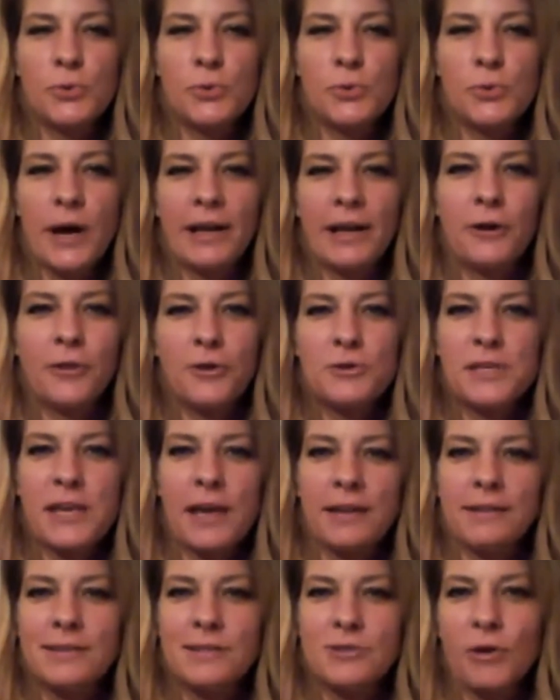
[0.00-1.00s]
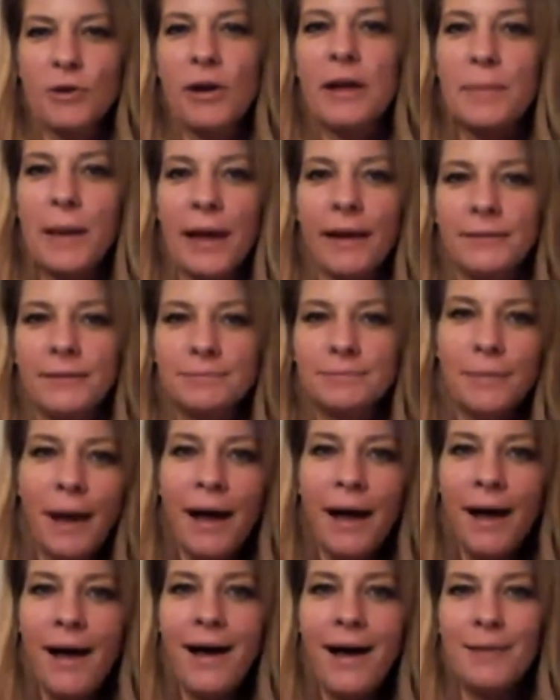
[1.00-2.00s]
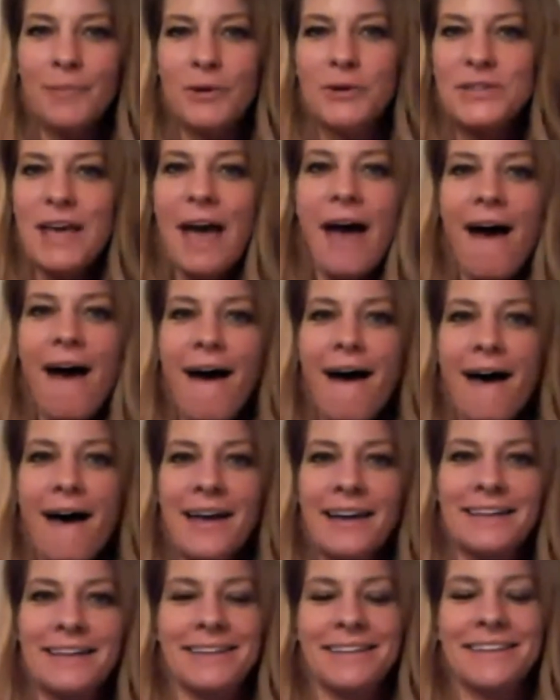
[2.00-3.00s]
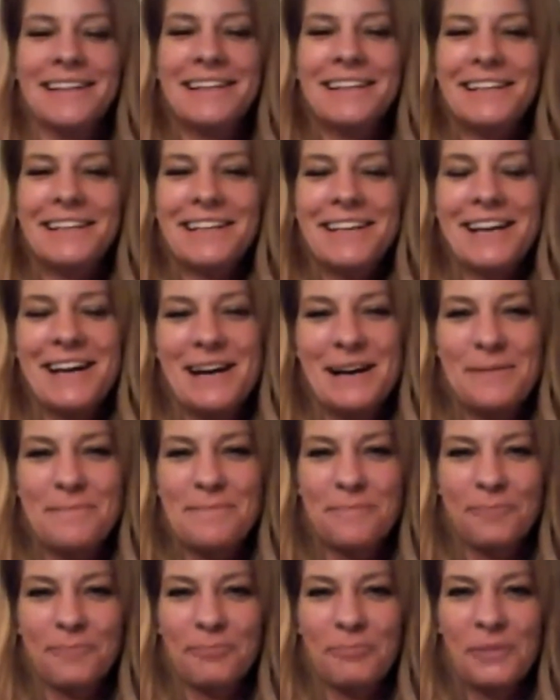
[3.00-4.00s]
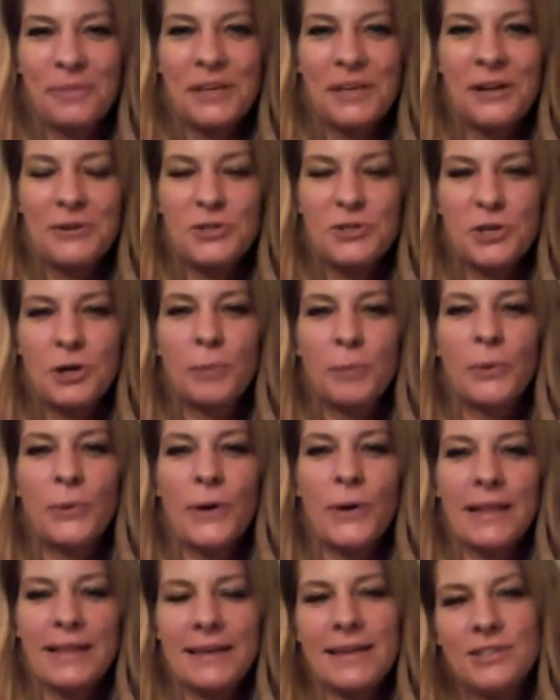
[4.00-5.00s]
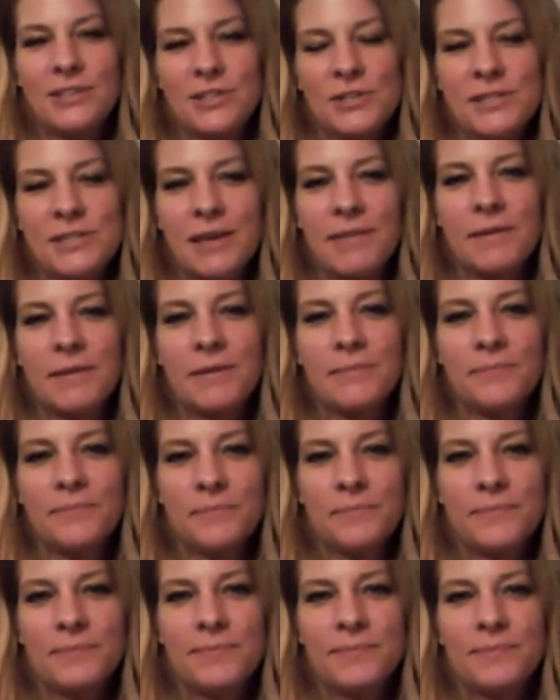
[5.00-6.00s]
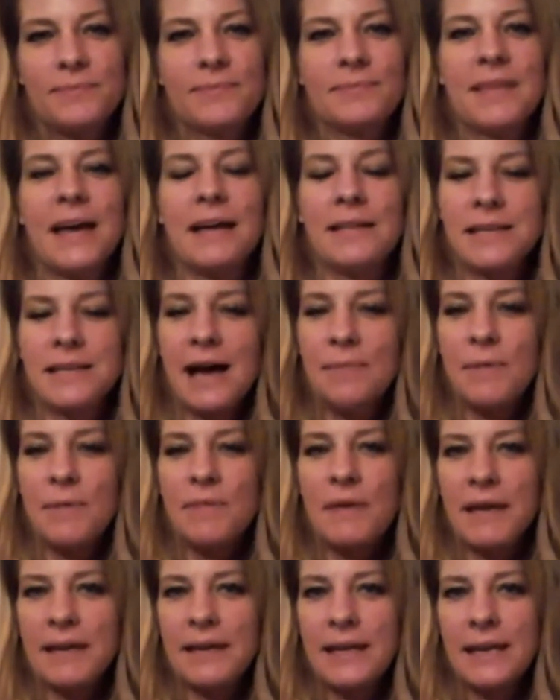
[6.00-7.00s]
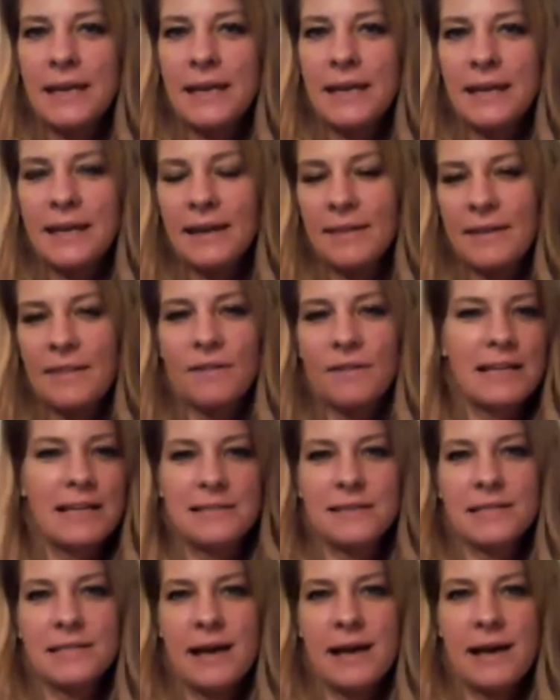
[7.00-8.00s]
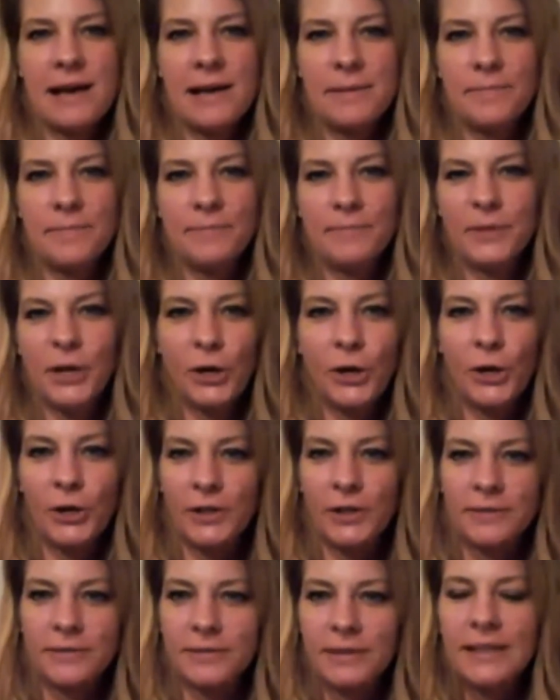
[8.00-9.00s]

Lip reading: hear those kids screaming, Mom or Dad, and, to your point, that just give them that time that they need, and then the rest of the time they're good,